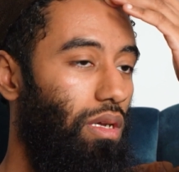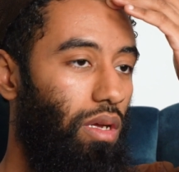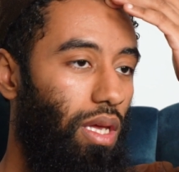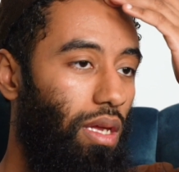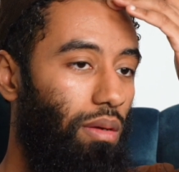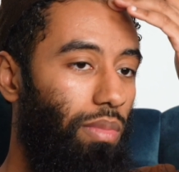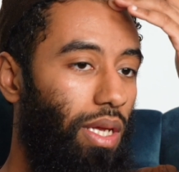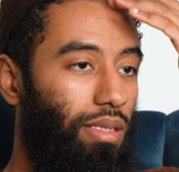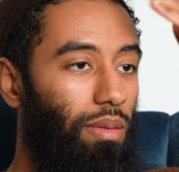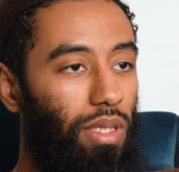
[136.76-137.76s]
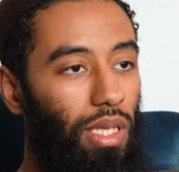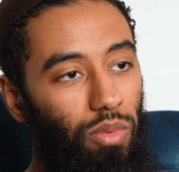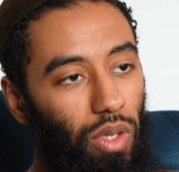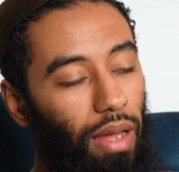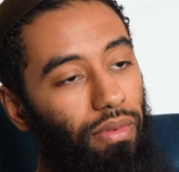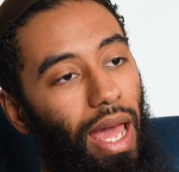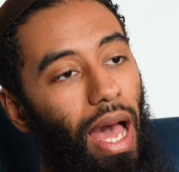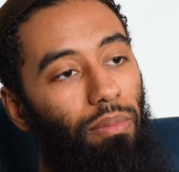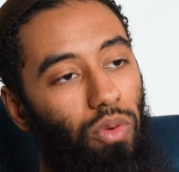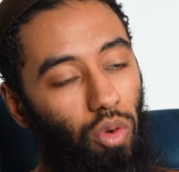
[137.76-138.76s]
Okay? Because sometimes you have an
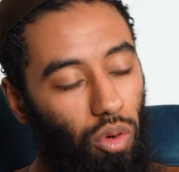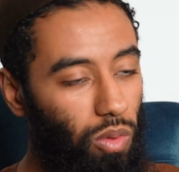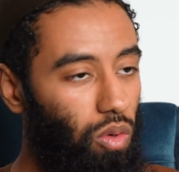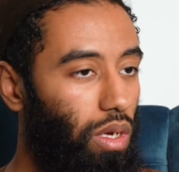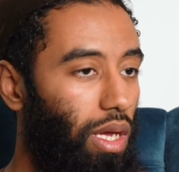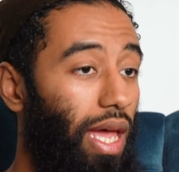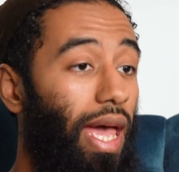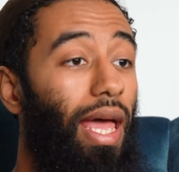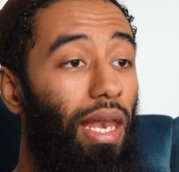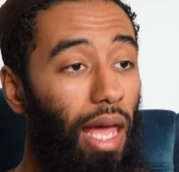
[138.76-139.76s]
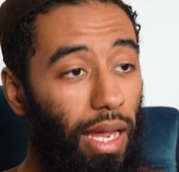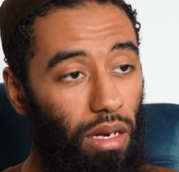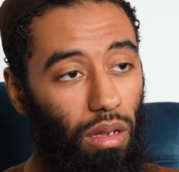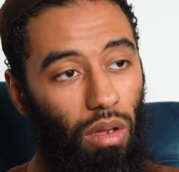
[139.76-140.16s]
abnormal hairline.